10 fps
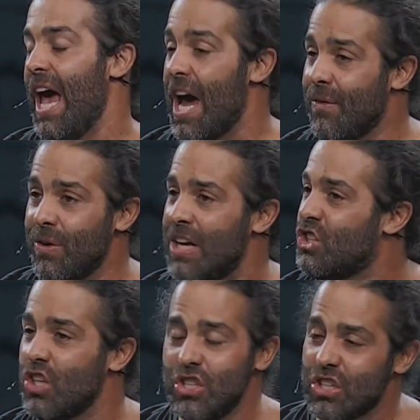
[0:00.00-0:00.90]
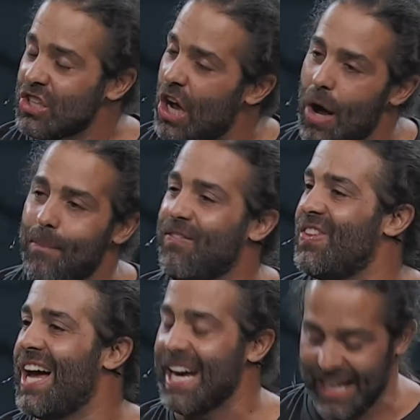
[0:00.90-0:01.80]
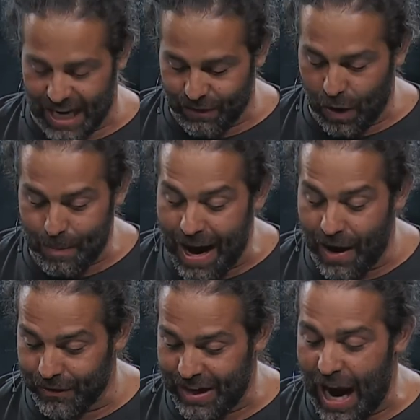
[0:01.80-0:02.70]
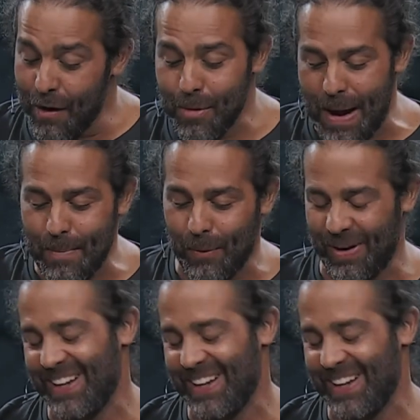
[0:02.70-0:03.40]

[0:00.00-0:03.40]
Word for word: It shouldn't just come flying out of our mouths. And I remember, when,